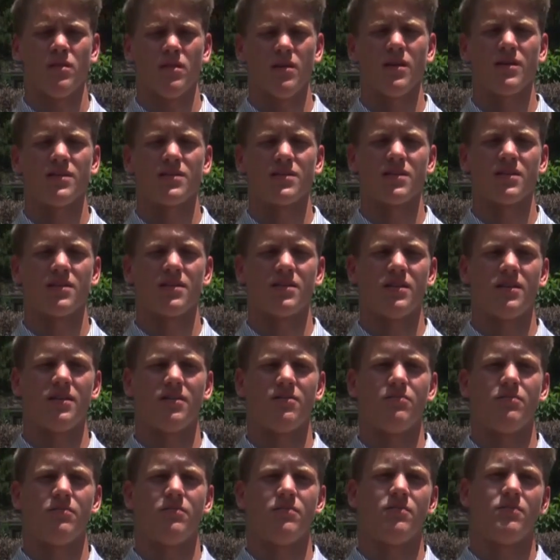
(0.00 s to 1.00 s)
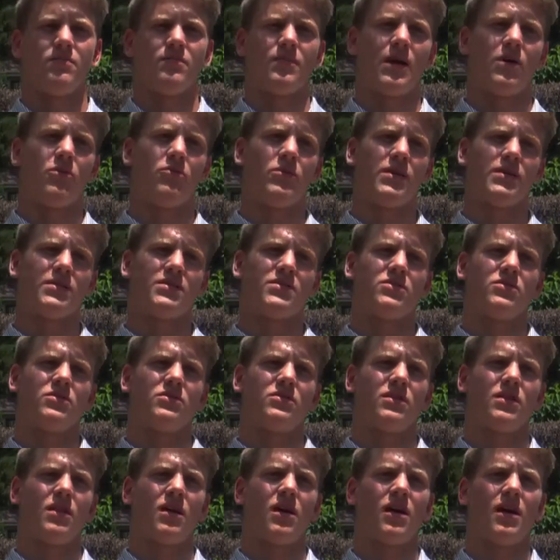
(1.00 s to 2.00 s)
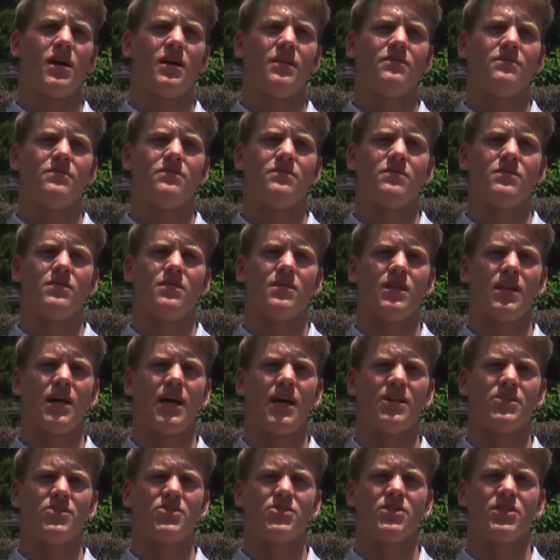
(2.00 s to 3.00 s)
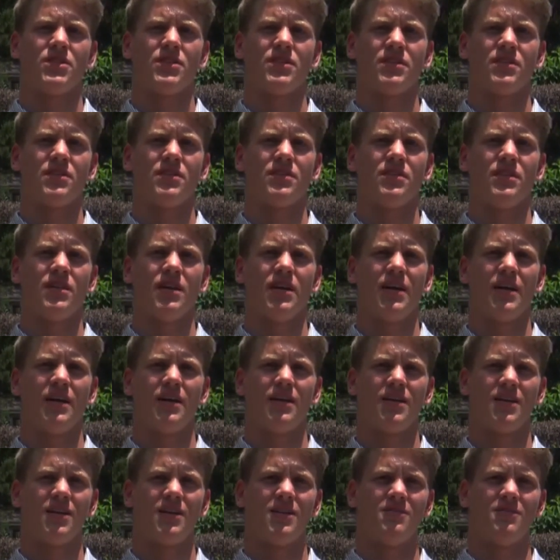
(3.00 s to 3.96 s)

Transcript: Yes, sir. I went to a lot last year and